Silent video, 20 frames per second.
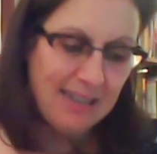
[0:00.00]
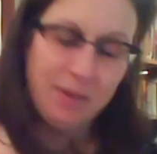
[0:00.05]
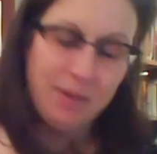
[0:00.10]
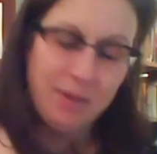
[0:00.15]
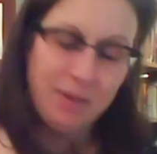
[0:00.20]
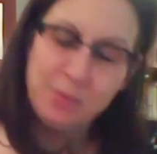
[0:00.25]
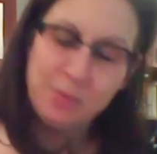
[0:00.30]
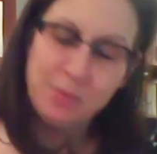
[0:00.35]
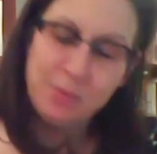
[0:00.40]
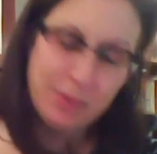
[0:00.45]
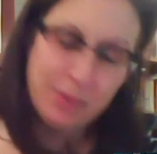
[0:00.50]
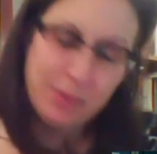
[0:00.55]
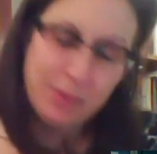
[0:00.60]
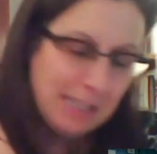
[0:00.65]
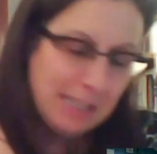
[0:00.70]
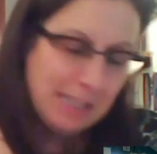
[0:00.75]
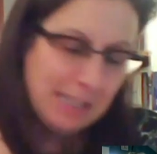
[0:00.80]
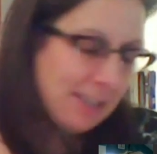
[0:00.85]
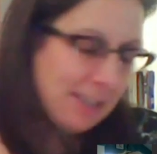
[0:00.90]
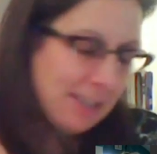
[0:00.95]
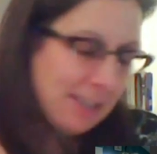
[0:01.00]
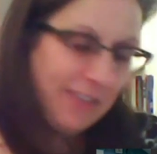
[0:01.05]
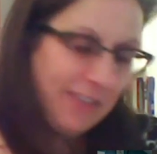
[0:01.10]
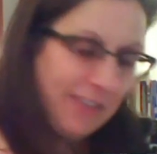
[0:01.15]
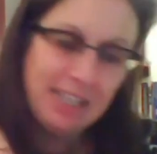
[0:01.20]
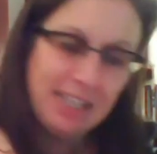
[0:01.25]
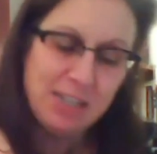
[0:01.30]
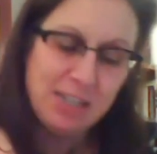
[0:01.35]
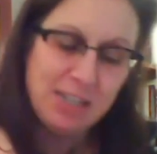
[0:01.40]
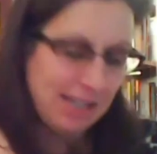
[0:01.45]
really
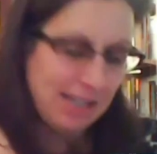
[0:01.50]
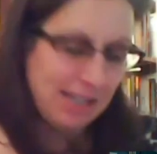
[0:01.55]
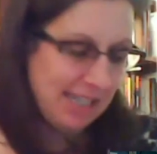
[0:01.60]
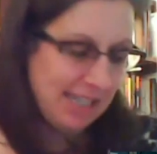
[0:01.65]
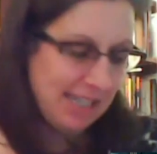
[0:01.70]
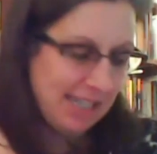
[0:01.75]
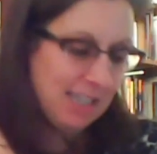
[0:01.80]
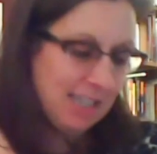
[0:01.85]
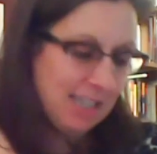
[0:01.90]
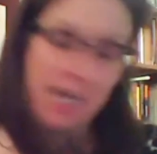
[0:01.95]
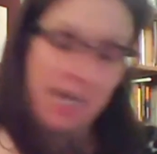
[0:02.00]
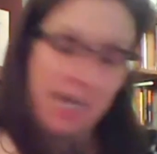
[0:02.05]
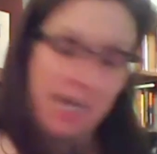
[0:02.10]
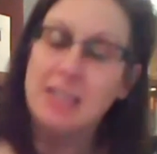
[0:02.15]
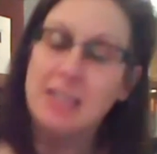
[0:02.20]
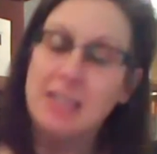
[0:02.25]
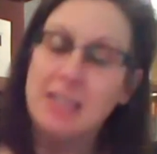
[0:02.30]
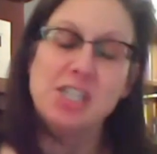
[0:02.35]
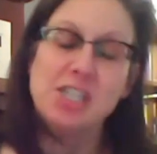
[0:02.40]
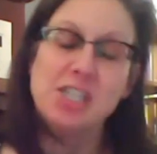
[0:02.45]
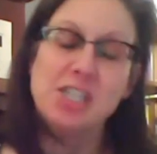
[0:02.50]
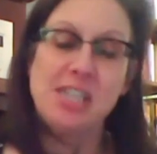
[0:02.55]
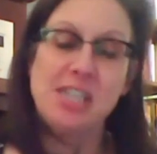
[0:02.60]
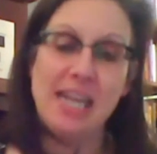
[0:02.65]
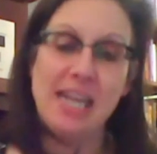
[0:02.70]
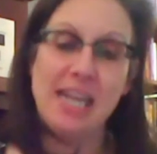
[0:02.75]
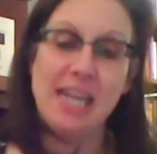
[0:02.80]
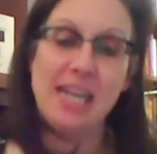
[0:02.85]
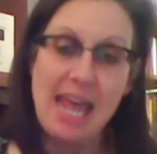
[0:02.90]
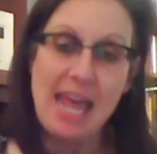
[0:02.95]
specifically addressing the challenges
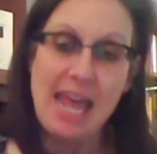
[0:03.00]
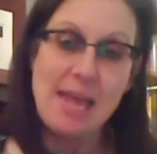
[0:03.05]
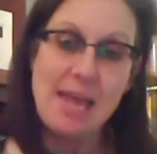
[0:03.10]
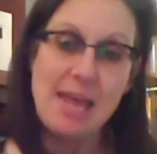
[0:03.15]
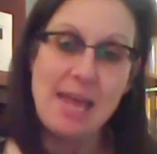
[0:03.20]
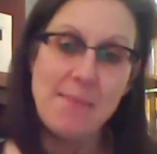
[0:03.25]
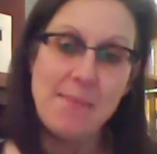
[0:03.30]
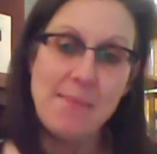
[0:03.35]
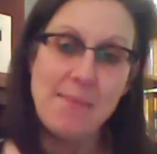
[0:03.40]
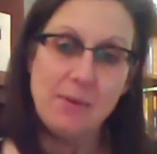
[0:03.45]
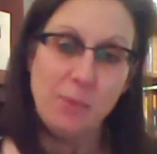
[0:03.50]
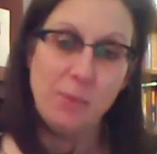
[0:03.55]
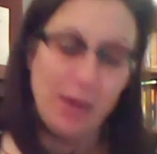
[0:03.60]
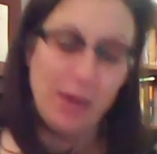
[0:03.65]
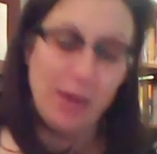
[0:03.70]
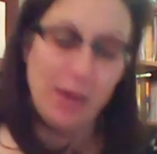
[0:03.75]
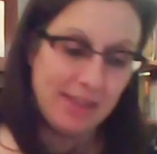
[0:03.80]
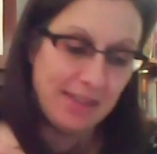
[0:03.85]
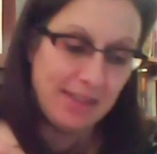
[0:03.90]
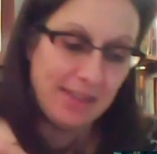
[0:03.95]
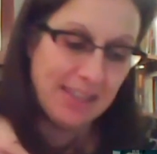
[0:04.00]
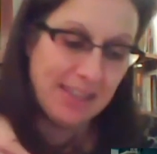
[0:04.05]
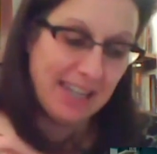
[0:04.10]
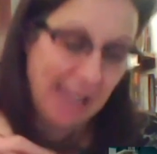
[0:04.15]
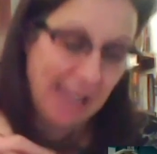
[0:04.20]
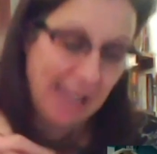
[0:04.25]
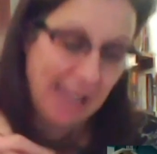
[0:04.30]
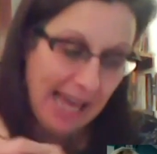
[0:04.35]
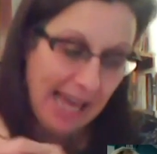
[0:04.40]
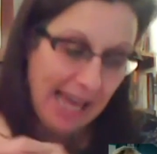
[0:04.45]
that came with the
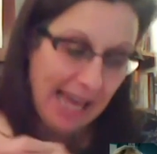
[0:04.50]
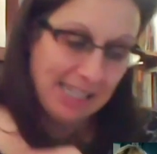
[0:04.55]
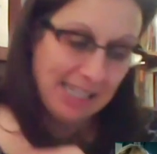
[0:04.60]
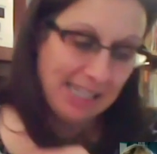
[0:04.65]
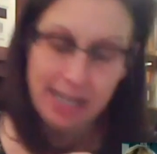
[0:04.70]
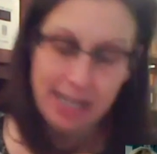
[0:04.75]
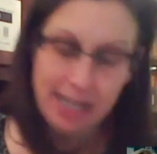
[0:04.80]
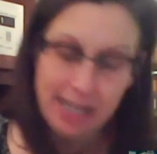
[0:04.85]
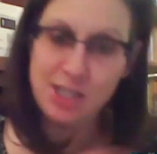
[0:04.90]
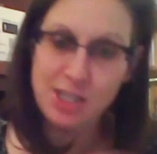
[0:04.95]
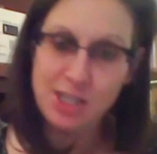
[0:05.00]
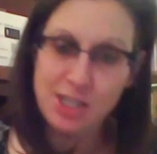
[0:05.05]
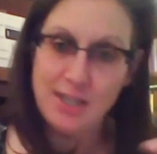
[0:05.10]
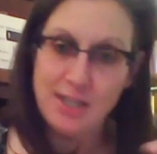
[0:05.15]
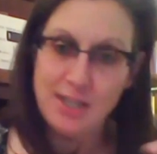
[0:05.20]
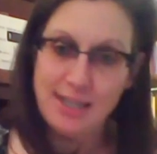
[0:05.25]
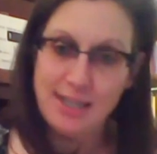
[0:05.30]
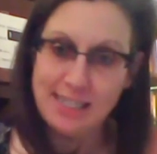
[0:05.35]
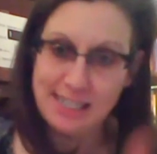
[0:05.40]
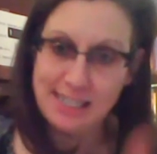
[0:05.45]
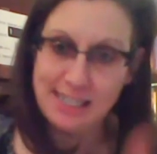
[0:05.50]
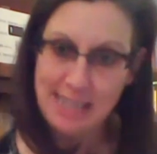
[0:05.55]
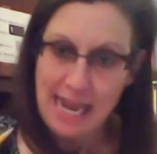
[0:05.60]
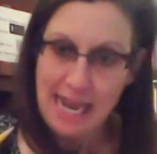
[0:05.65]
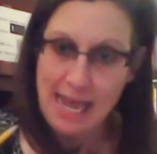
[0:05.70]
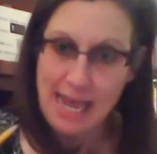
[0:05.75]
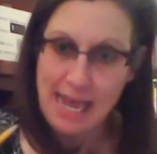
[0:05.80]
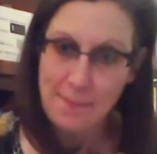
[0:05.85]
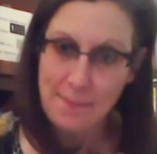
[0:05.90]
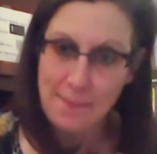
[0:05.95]
light touch
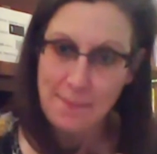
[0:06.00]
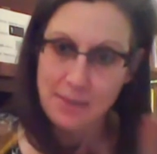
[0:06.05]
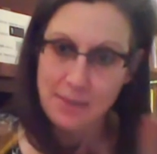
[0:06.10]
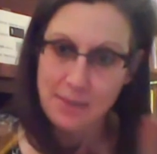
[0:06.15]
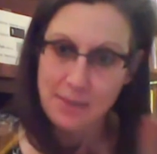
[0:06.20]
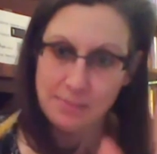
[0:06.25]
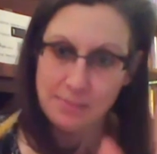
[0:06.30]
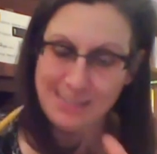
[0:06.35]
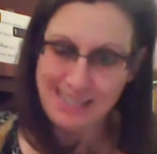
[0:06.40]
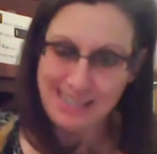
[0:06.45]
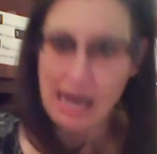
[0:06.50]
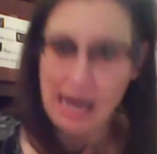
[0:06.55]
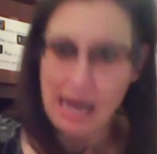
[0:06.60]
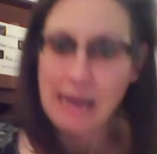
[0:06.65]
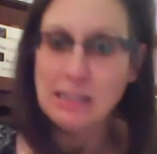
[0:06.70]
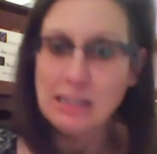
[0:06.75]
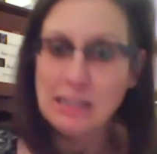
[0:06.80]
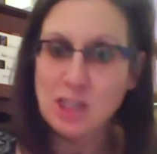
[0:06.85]
sham massage.